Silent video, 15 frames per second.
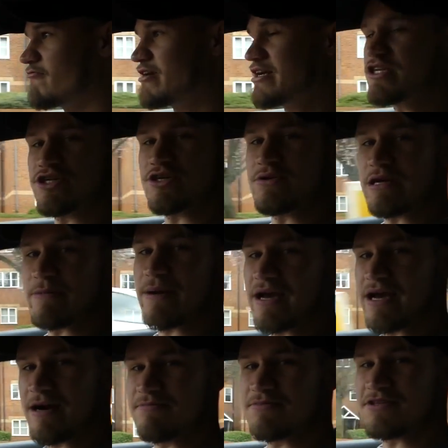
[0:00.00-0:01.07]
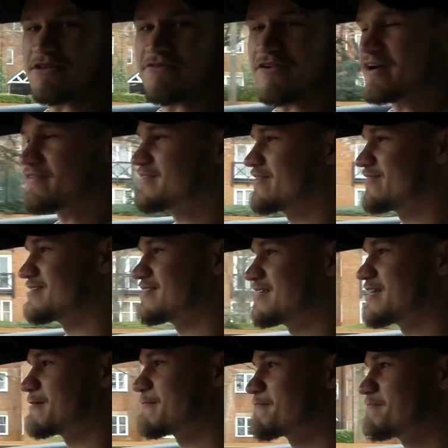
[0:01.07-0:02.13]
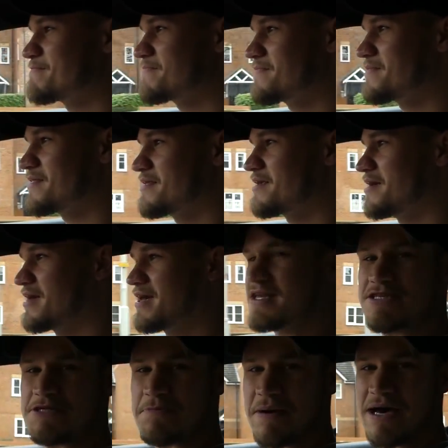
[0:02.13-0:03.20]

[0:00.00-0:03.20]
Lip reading: retune it back up to the 570 engine